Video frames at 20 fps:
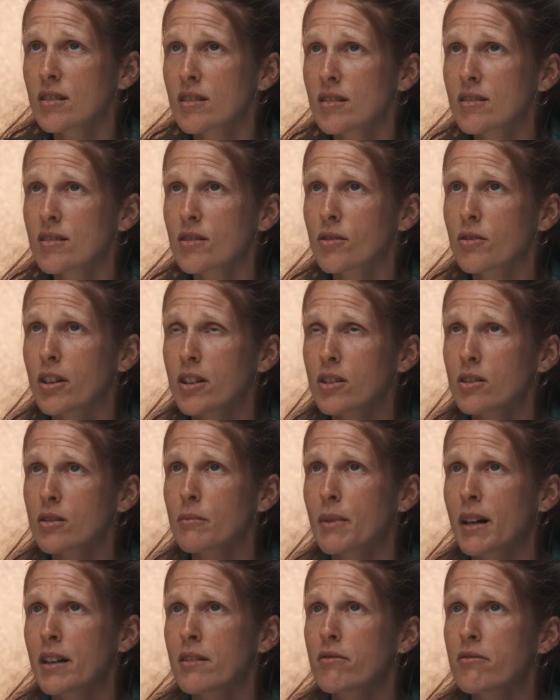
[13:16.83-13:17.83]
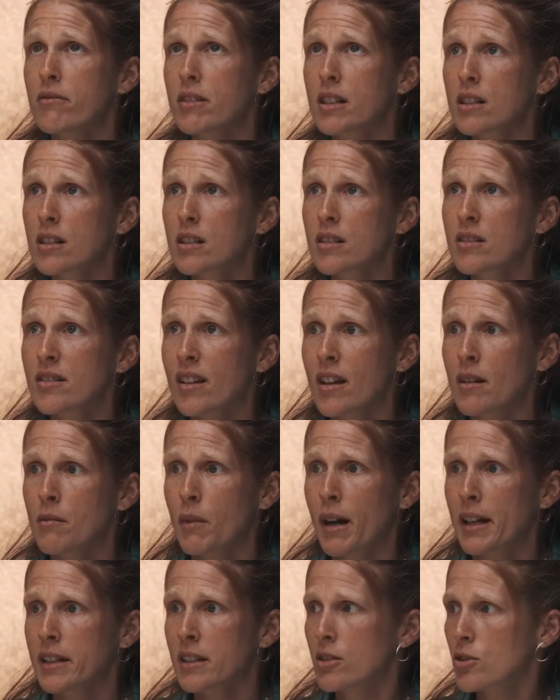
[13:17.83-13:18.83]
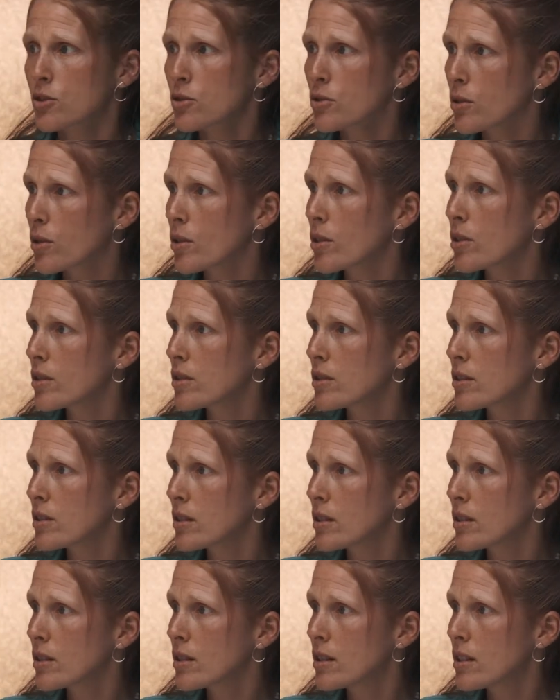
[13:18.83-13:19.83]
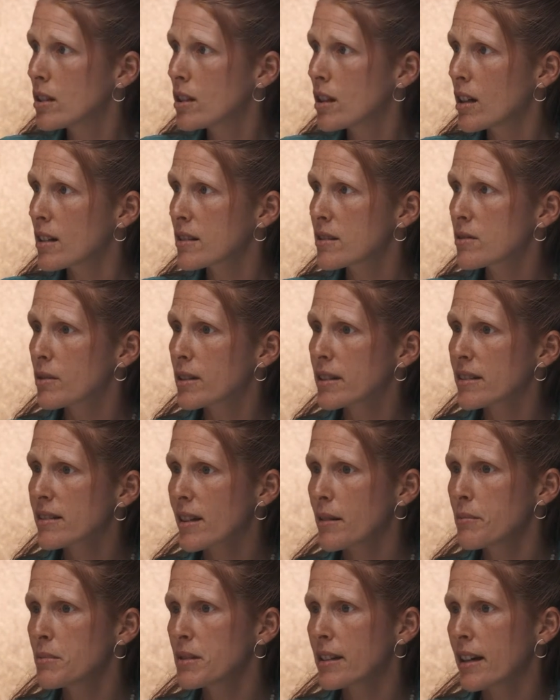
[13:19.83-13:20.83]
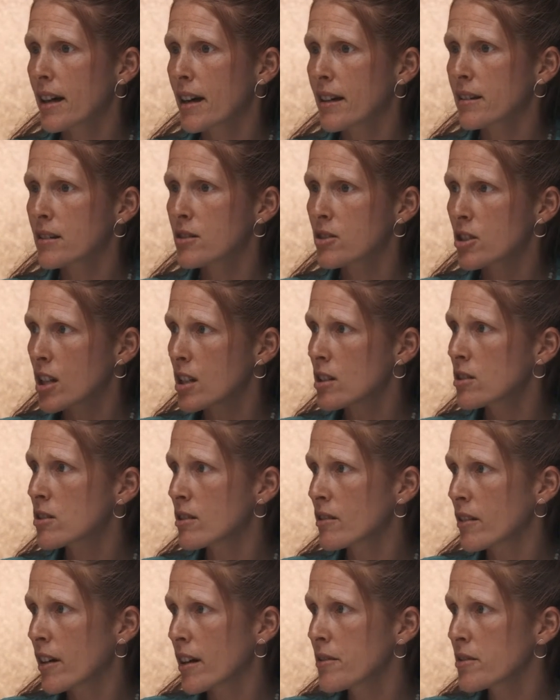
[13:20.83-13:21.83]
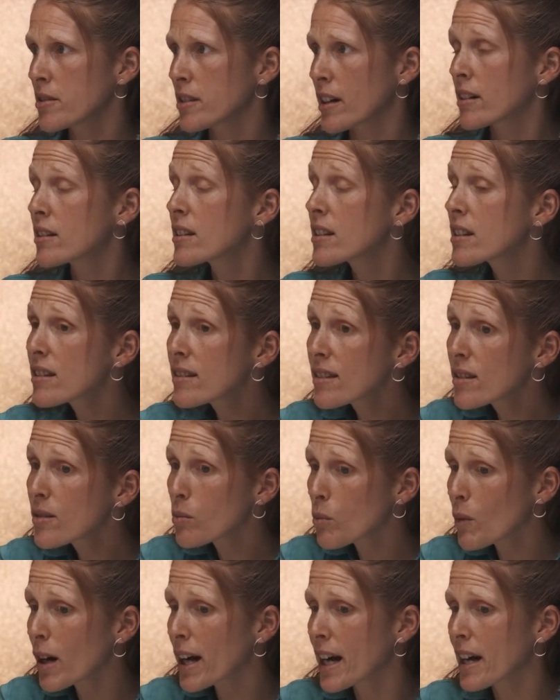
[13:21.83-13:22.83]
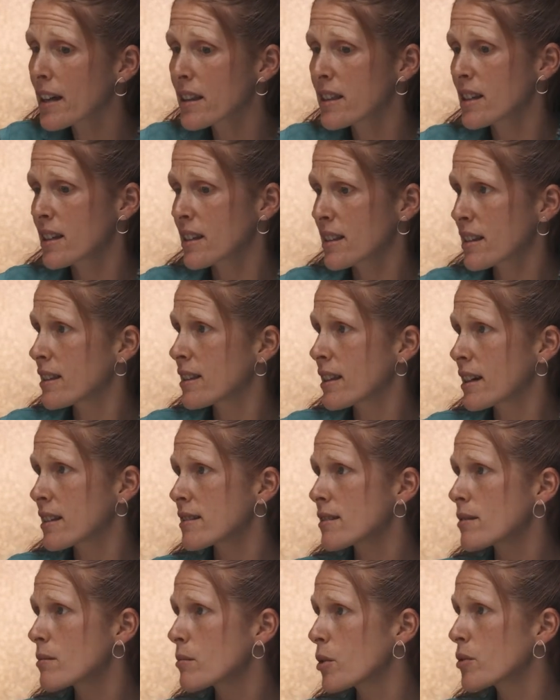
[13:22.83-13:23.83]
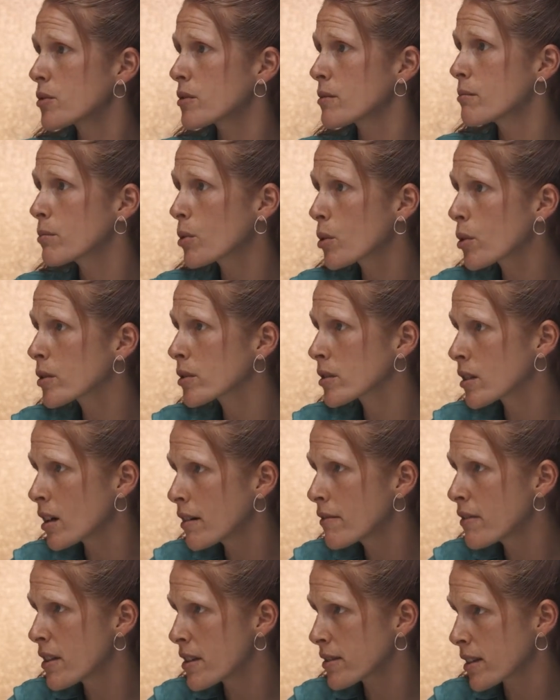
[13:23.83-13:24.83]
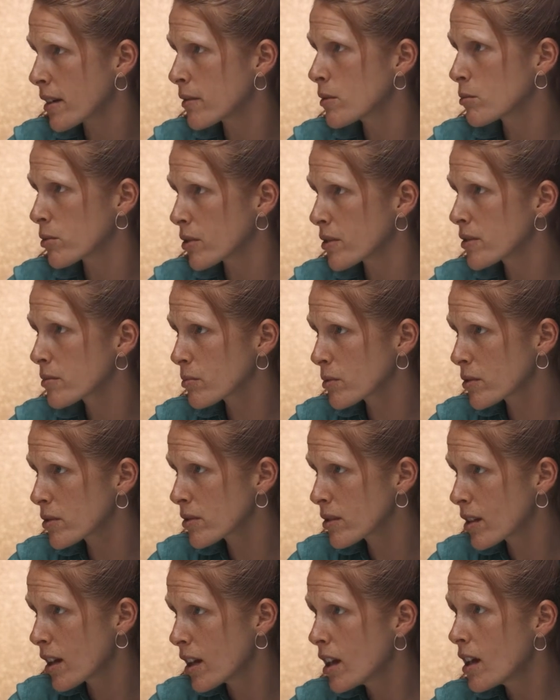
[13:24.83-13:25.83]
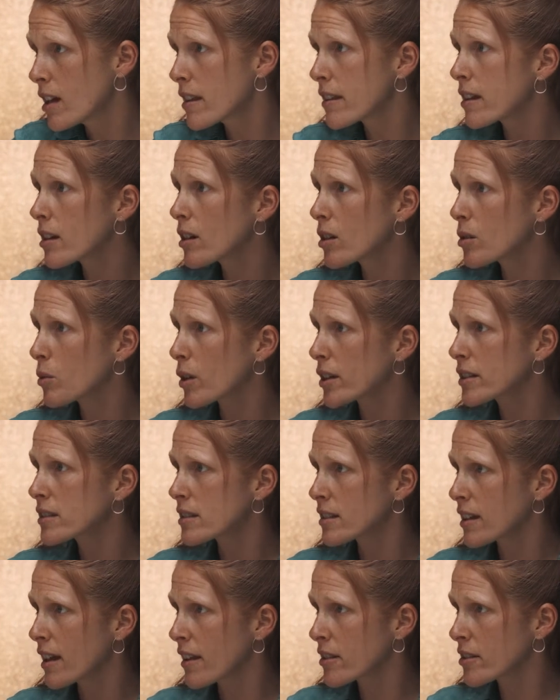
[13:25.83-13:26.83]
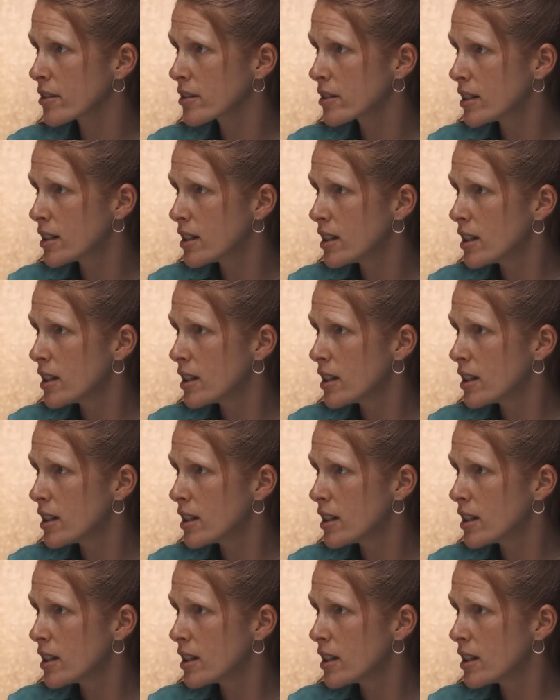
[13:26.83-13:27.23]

surrender my fears and my control, and to accept it as a change in lifestyle. And this is why I think that that's the most important of the 7 principles. They all work together,